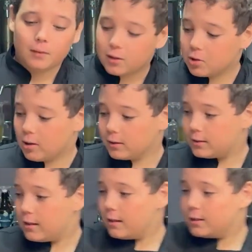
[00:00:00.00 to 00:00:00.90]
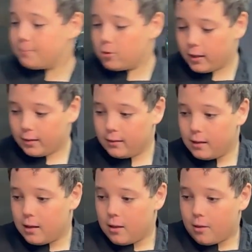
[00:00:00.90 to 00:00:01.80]
you want to put in
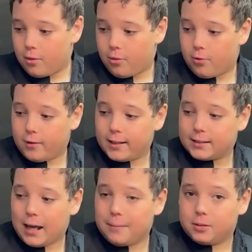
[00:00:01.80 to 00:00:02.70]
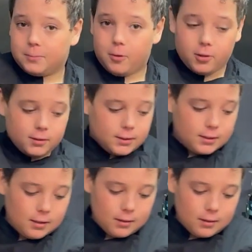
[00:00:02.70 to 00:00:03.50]
3 tablespoons